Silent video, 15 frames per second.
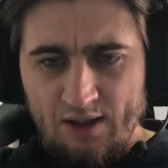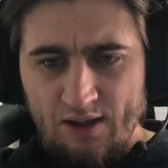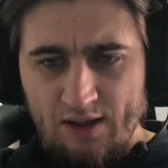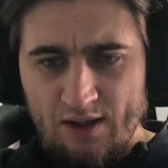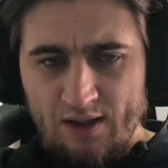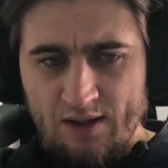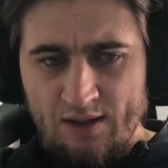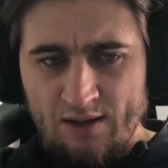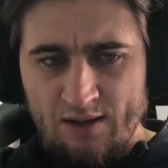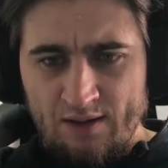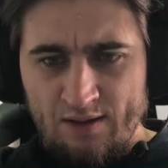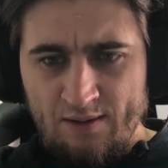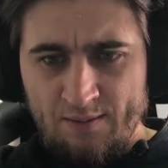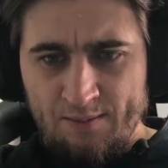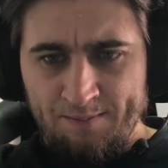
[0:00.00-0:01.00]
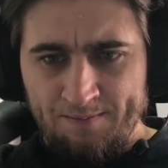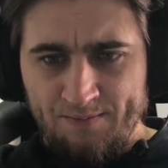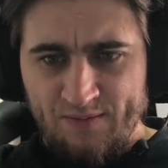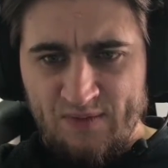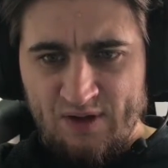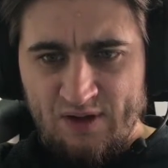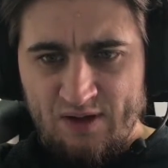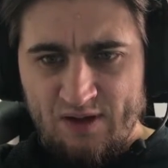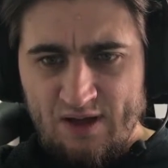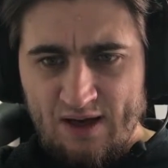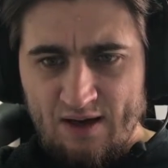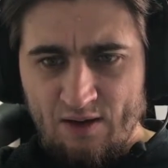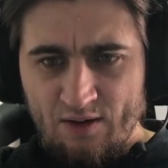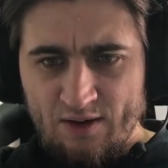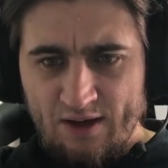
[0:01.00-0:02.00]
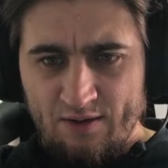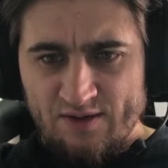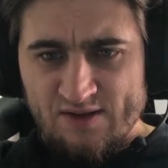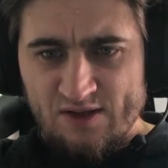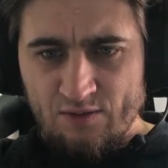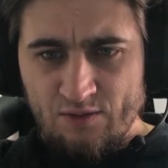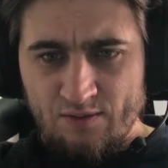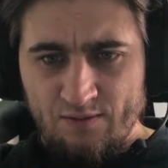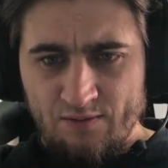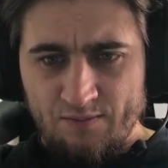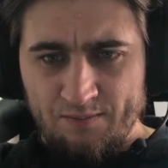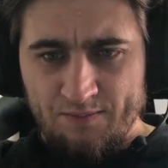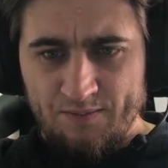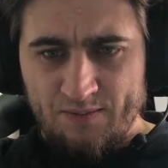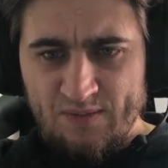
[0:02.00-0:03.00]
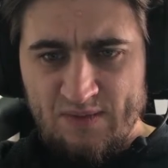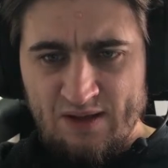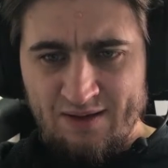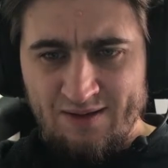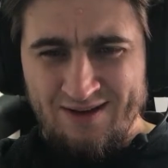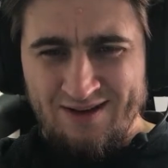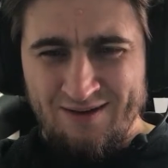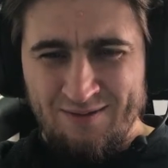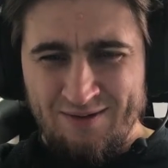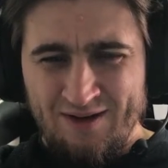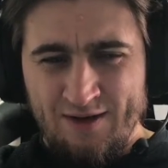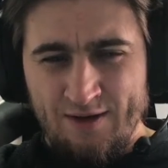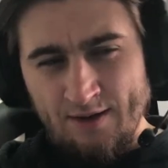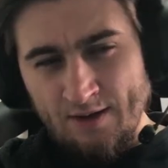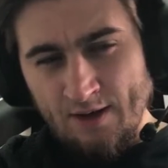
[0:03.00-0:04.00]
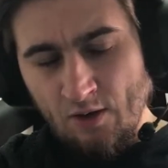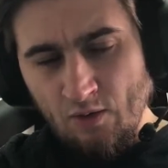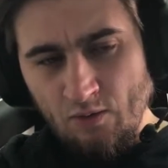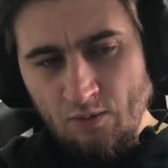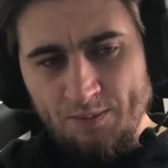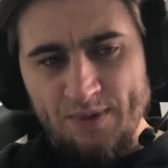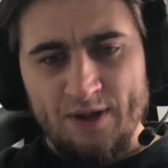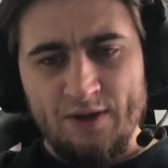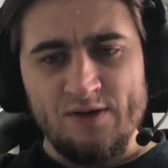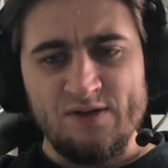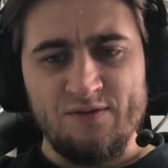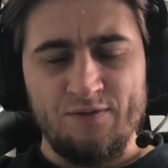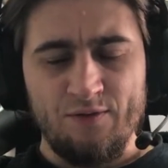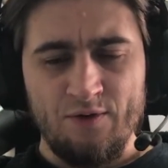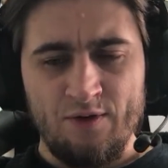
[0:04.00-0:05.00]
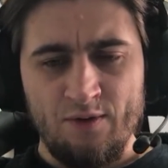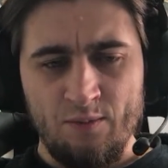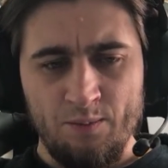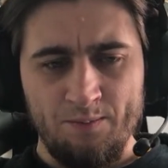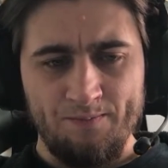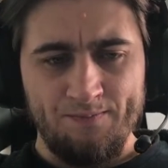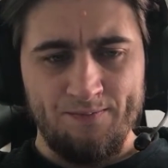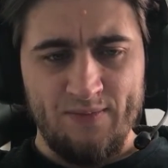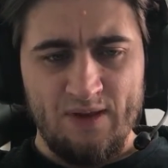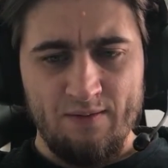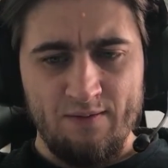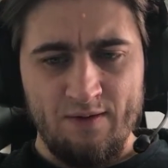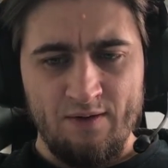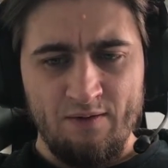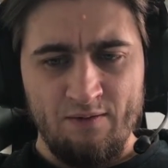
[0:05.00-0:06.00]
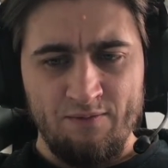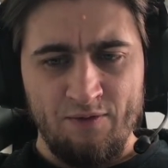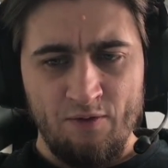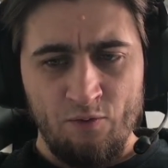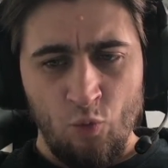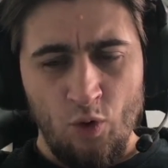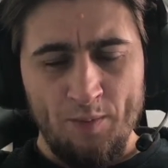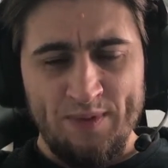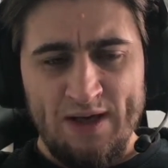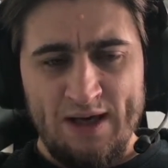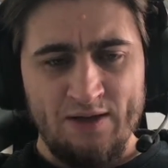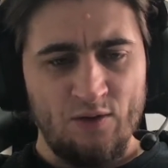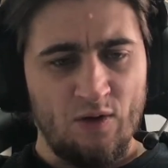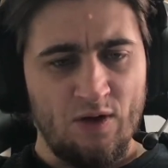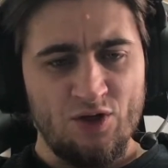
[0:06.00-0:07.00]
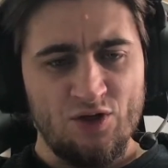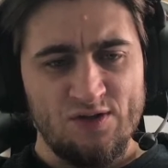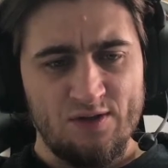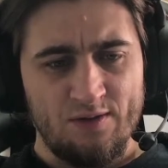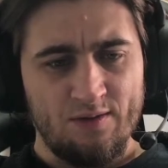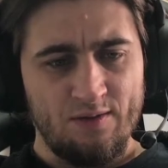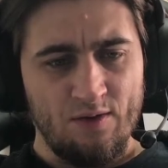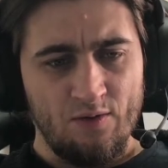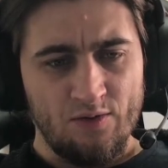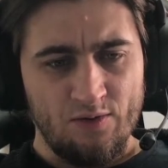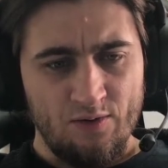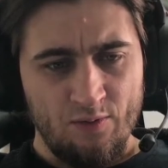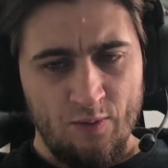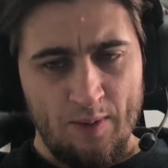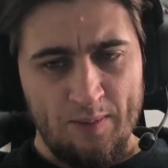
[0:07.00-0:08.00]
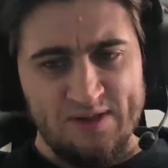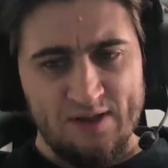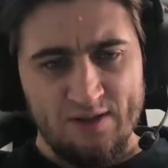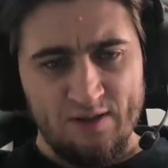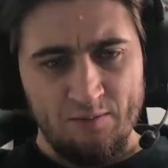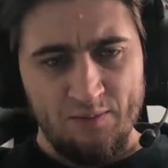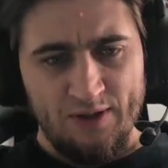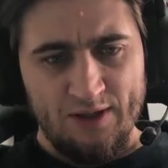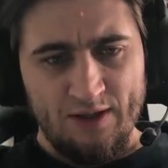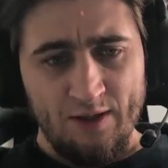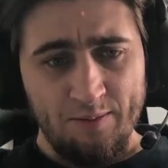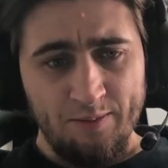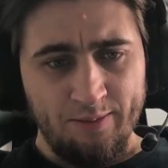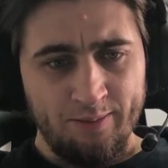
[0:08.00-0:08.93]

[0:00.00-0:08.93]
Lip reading: Yeah, okay, so no, because for Warpgate you can just go to our website and pick it up.